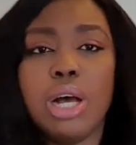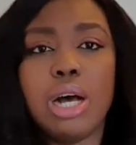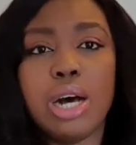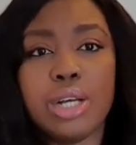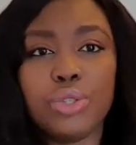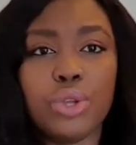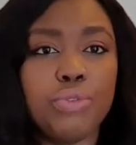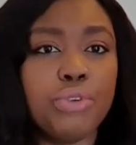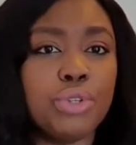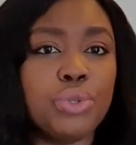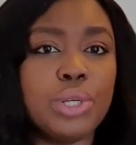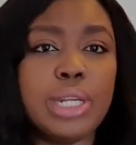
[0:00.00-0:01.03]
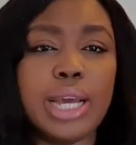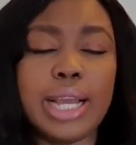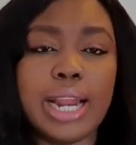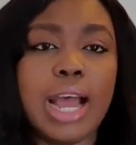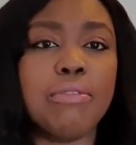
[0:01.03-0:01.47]
So if you're doing like
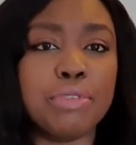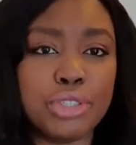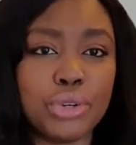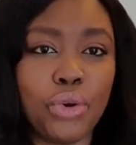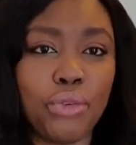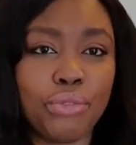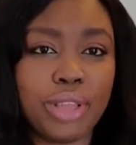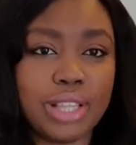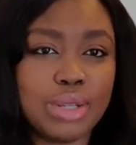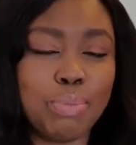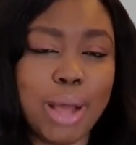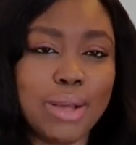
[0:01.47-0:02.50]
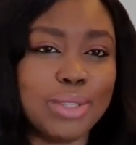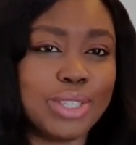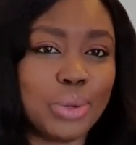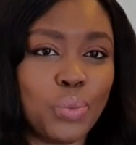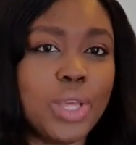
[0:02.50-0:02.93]
an average of 30
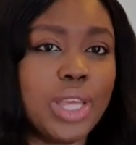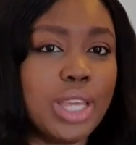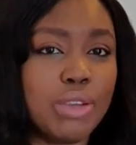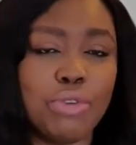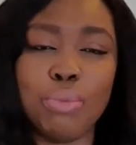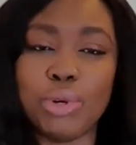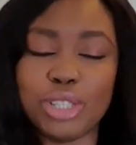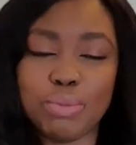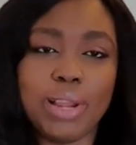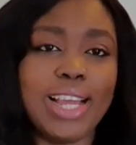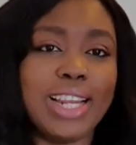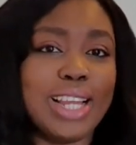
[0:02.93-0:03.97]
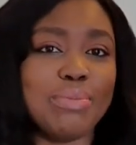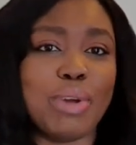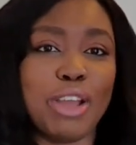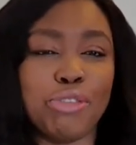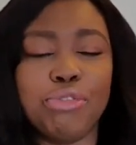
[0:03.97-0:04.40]
pounds a week, if you multiply that
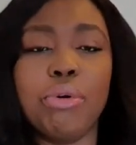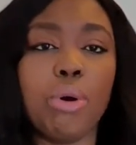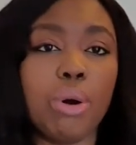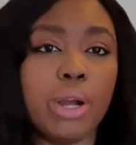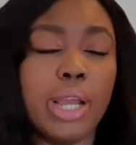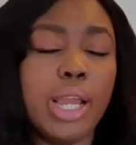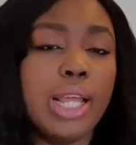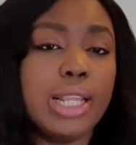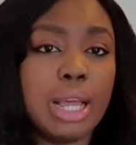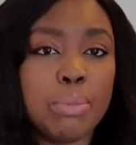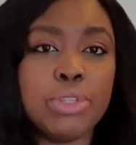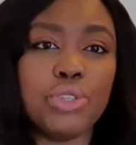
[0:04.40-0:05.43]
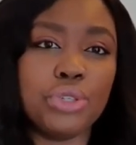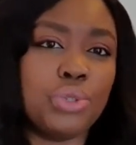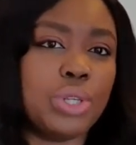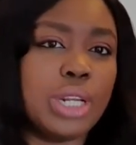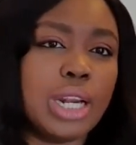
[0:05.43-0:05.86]
by 4, that means you're
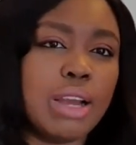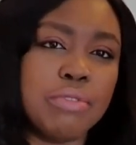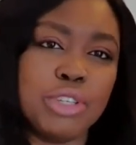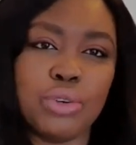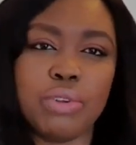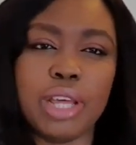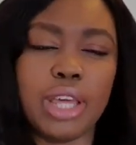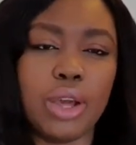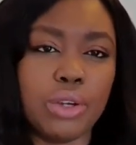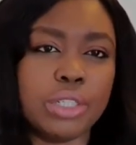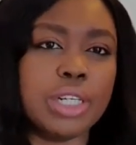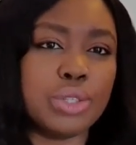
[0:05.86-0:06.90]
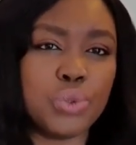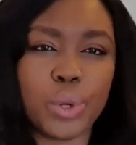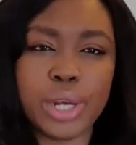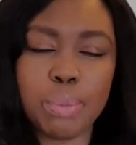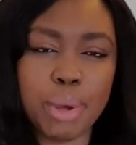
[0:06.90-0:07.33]
doing an average of like
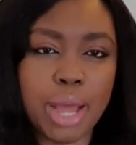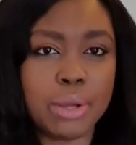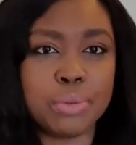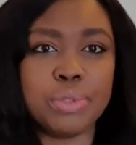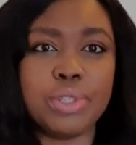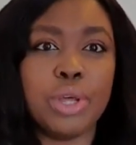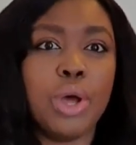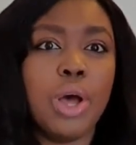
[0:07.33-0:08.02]
120 pounds